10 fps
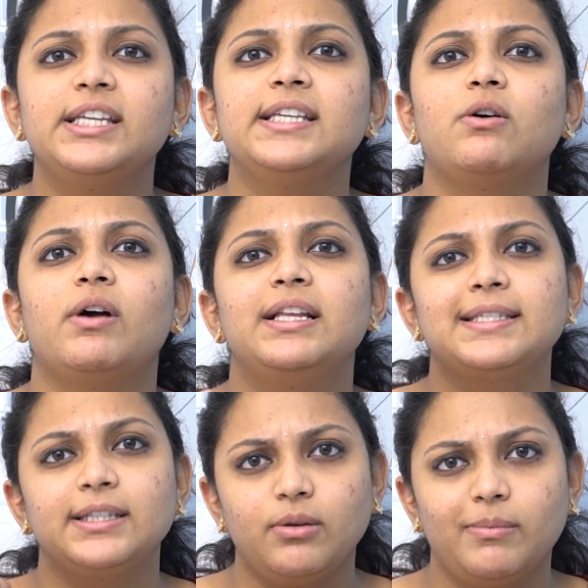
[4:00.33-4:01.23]
these
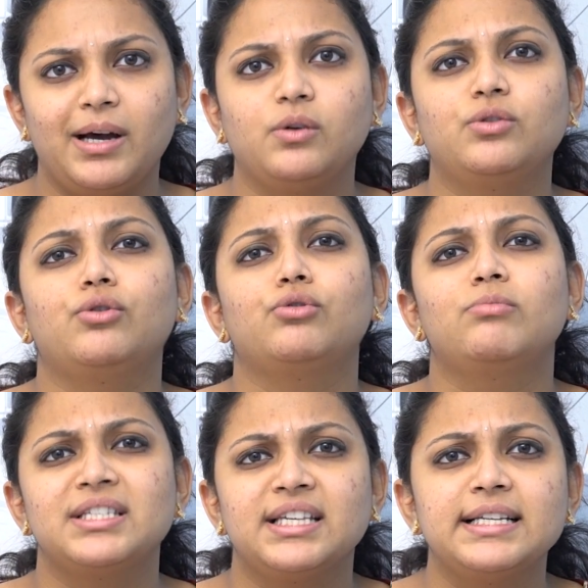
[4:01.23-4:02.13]
oils in your mouth or to
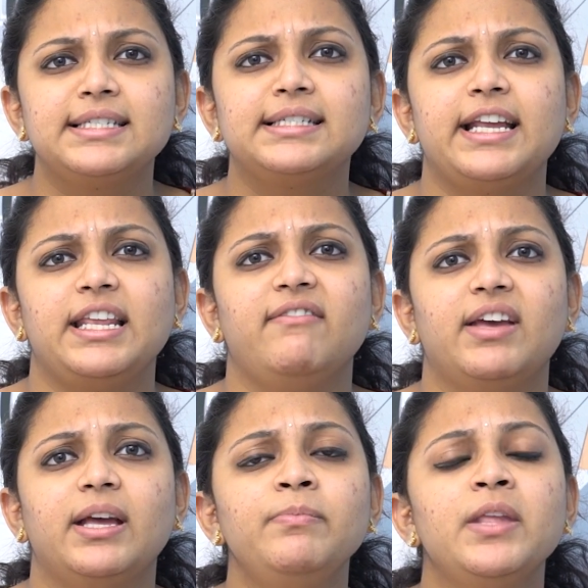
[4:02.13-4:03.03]
massage it
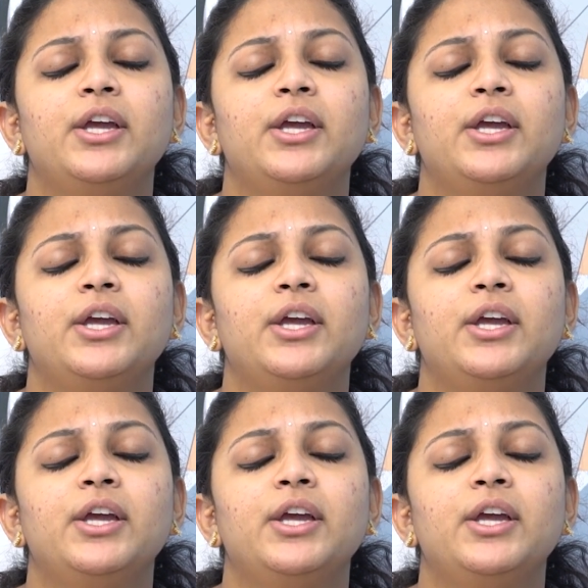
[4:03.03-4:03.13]
anywhere,